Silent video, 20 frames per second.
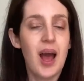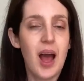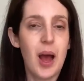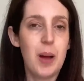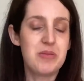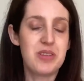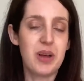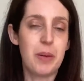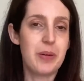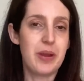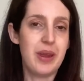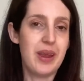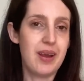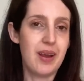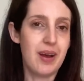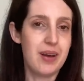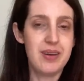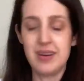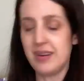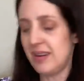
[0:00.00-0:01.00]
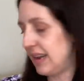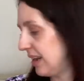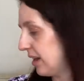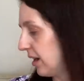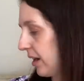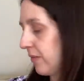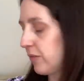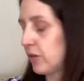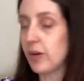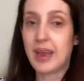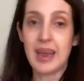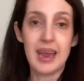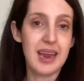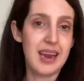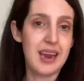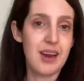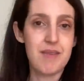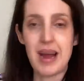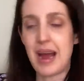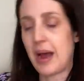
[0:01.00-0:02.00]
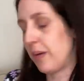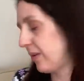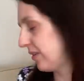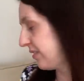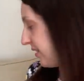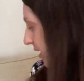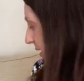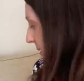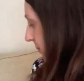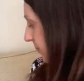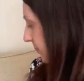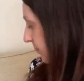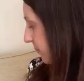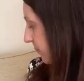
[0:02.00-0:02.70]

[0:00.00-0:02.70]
um, double knit yarn I've got kicking around. So